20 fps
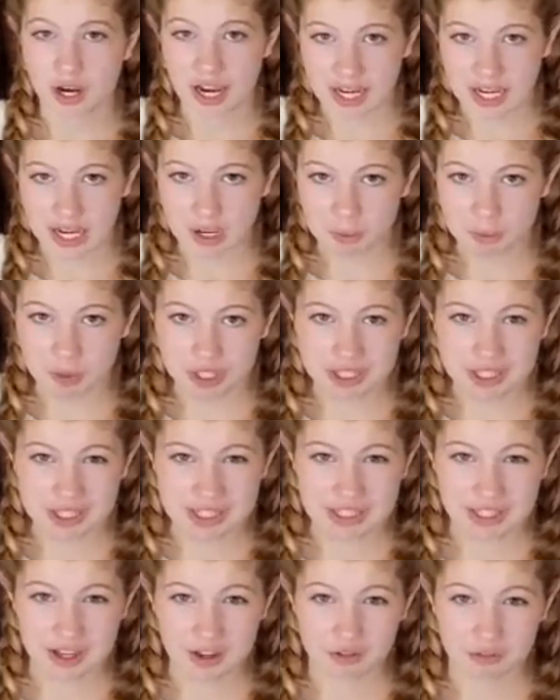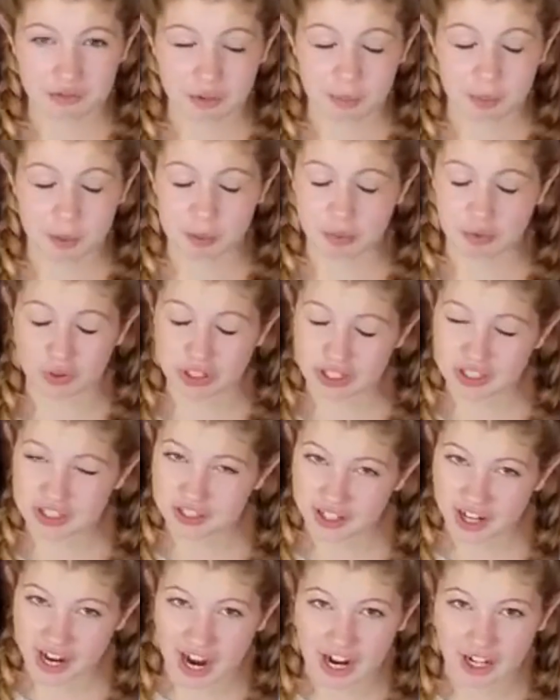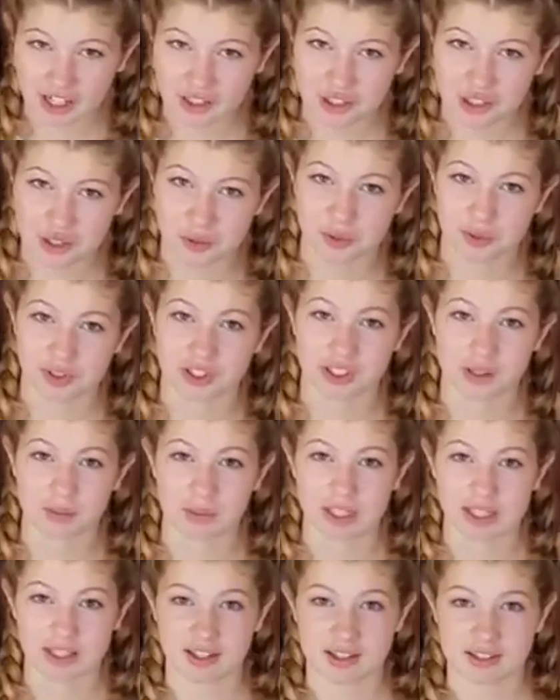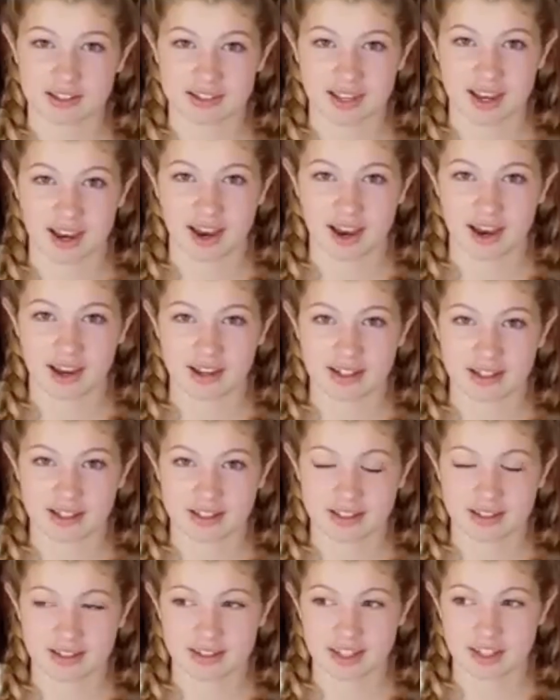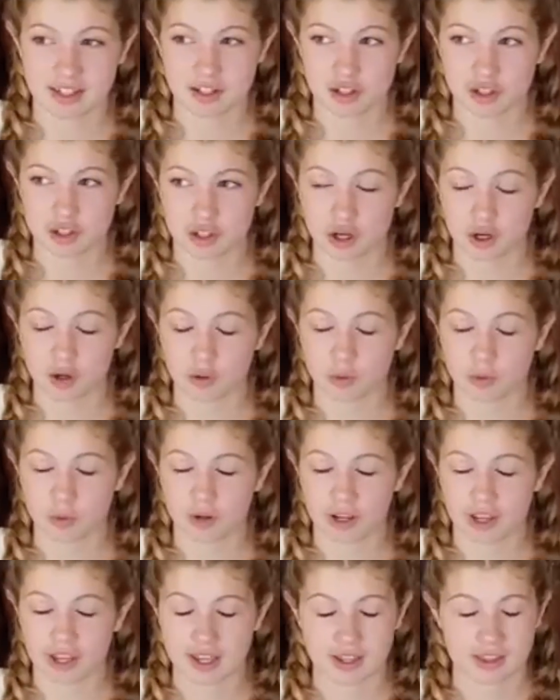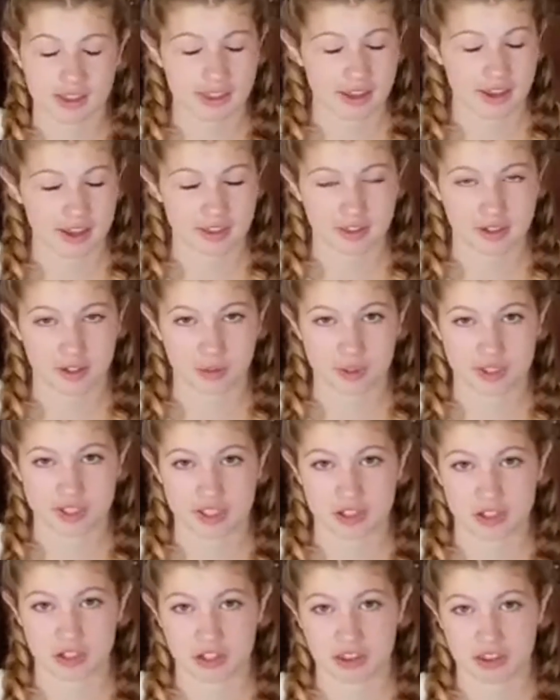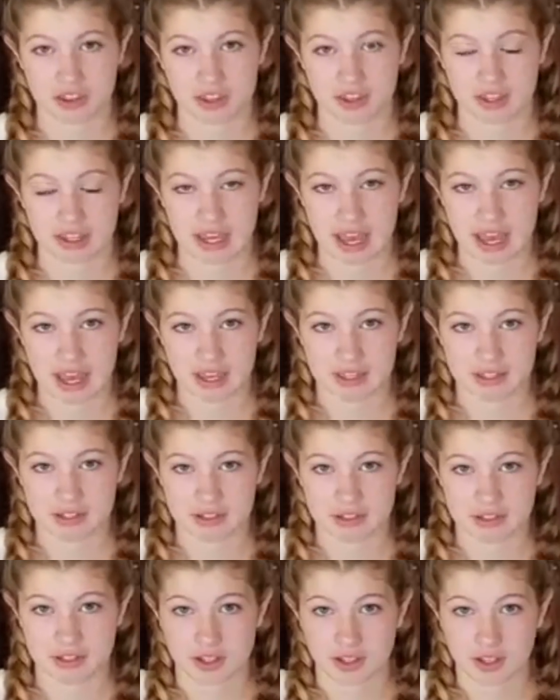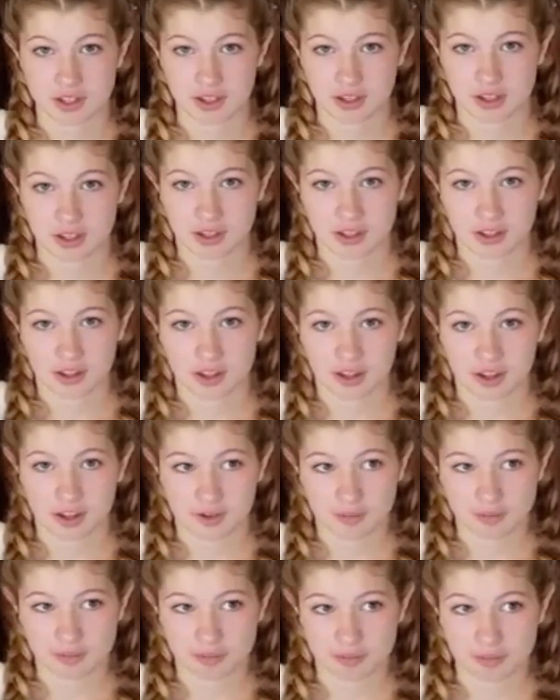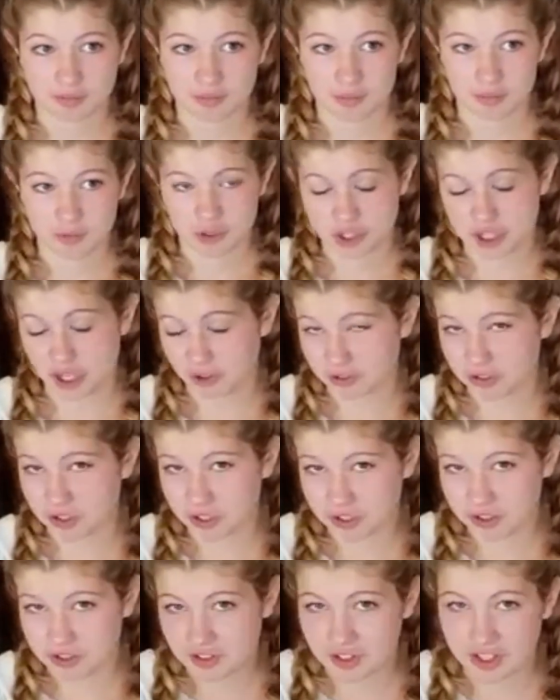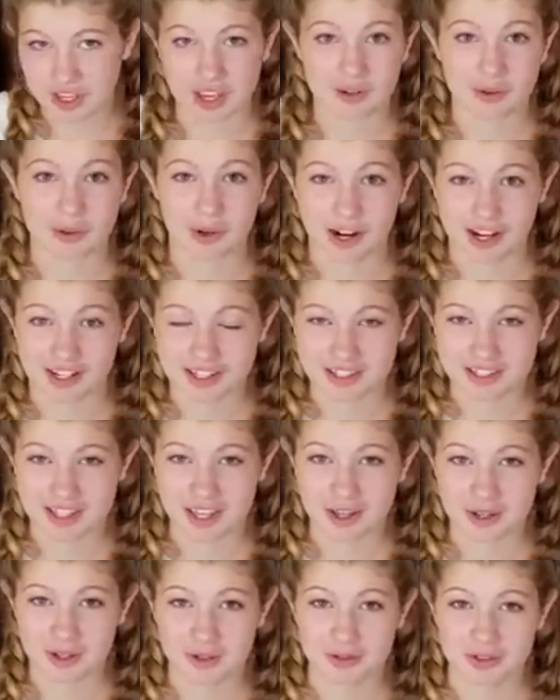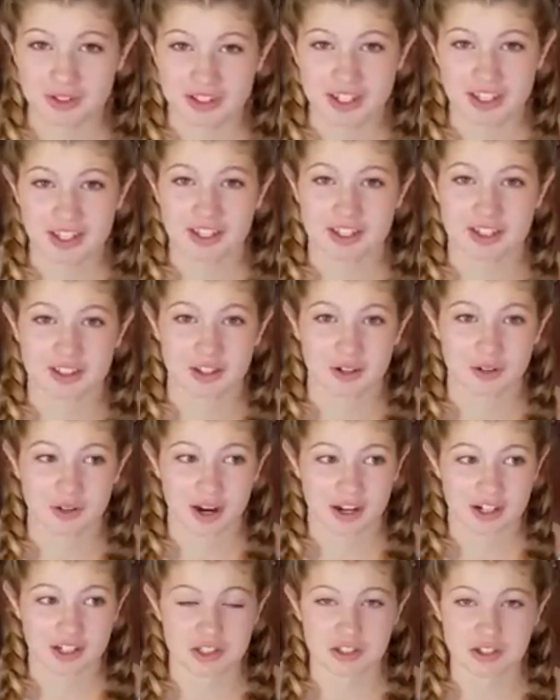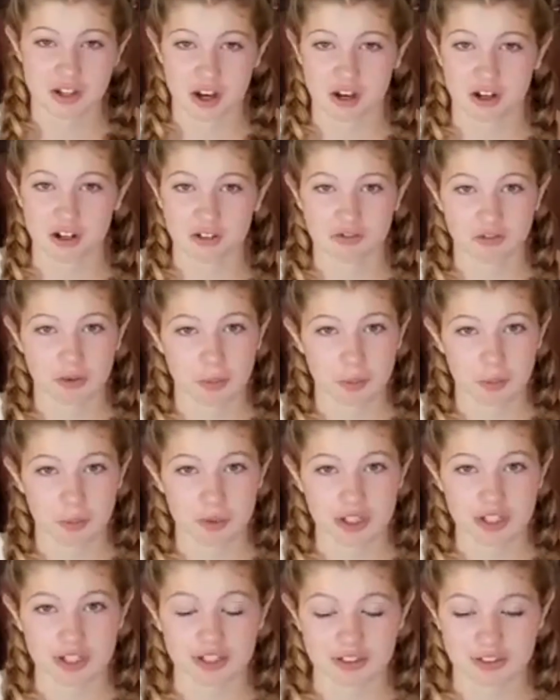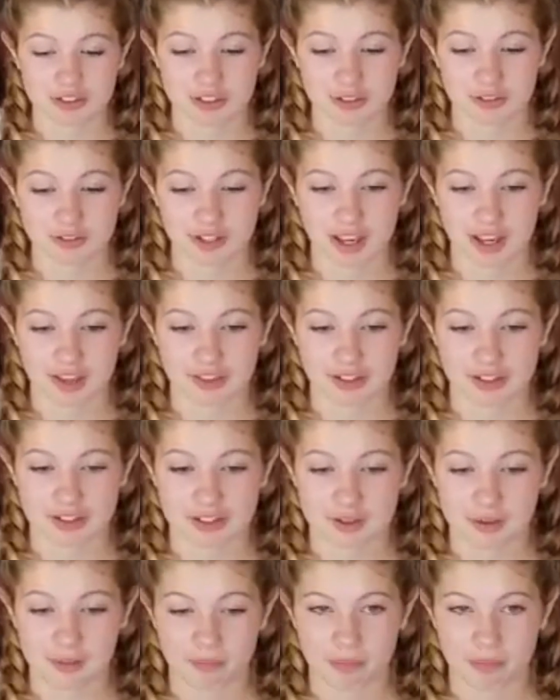I got Brencel from a breeder actually, because I didn't know that there was such a thing as shelters and rescues, so I just got her from a breeder. So yeah, that's